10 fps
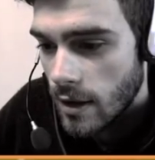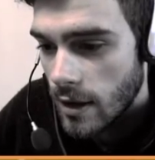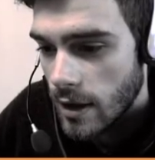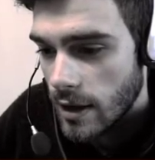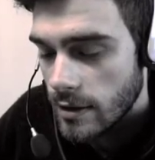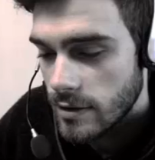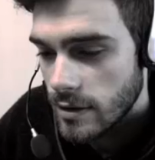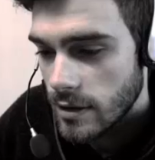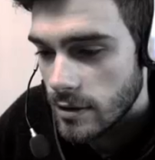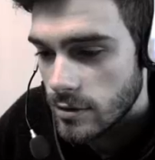And
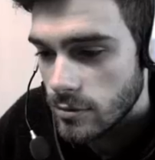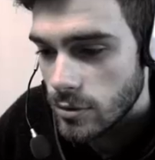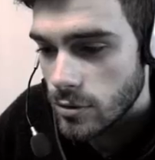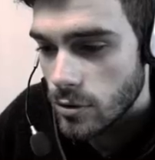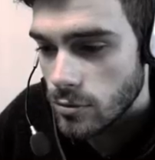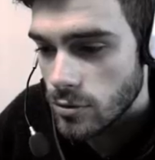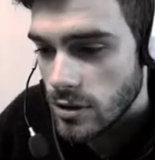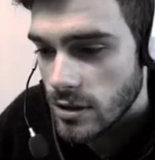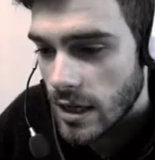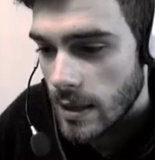so you go to
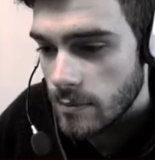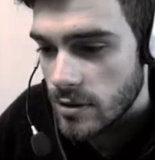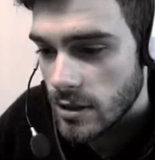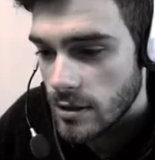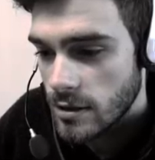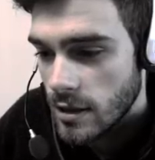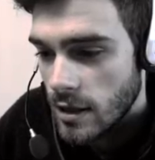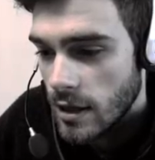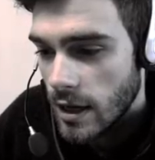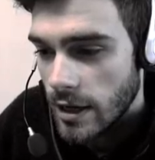these campsites
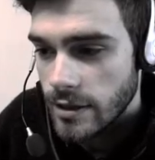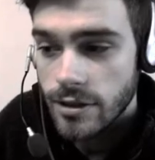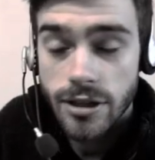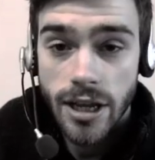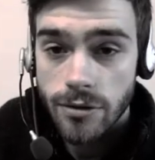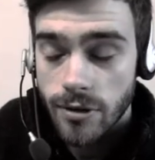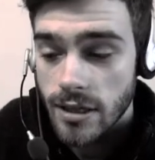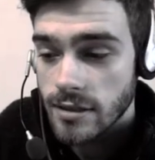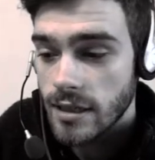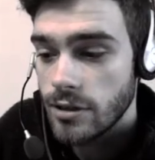and there you can
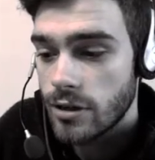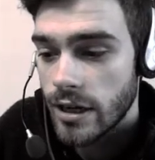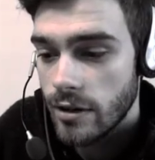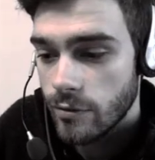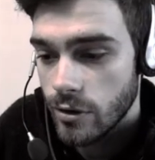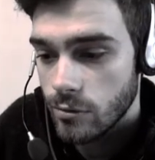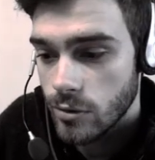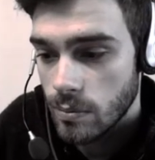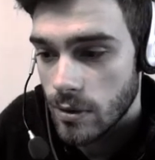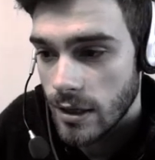rest and your health will
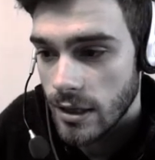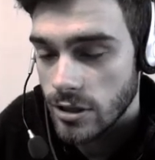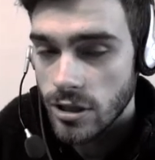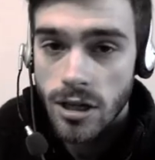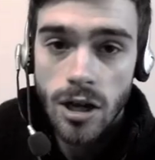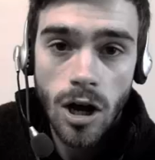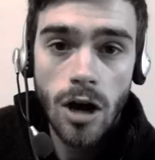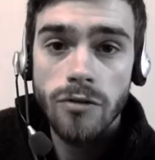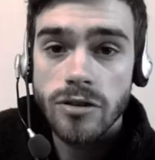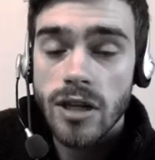replenish.
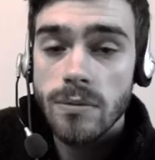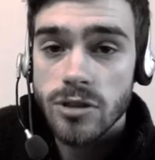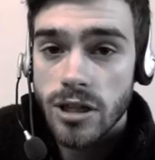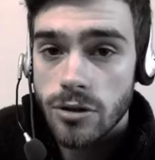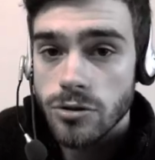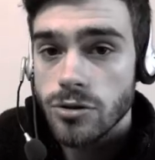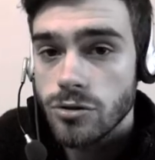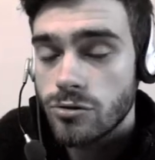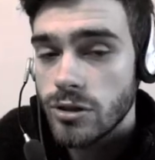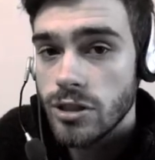Oftentimes you can also
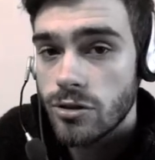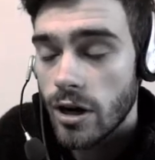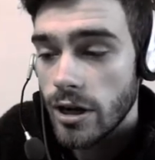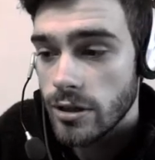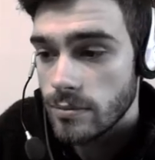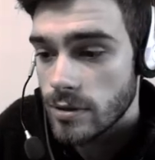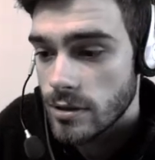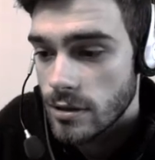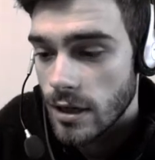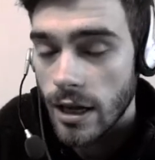trade your items
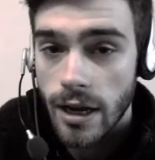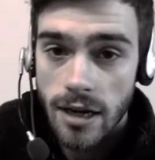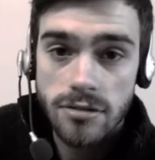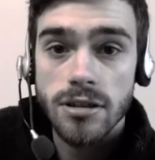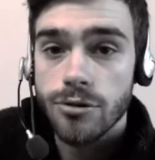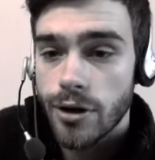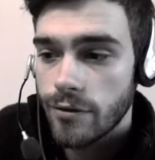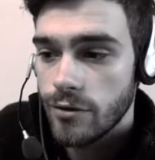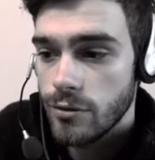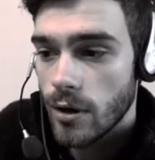and actually
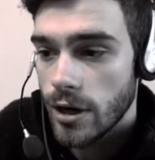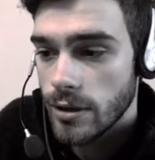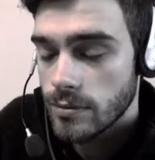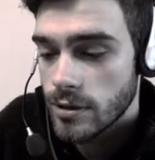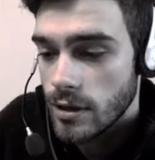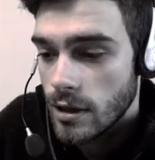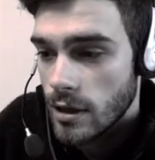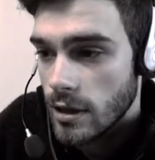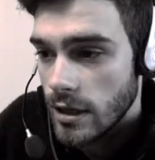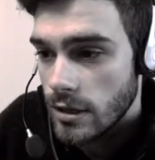craft new items
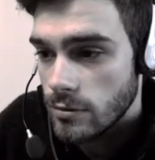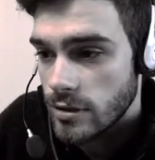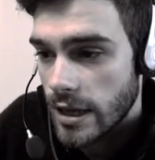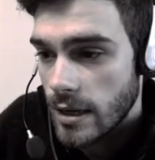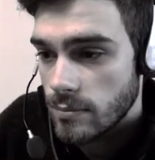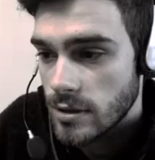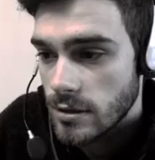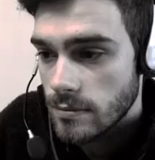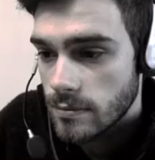in those camps.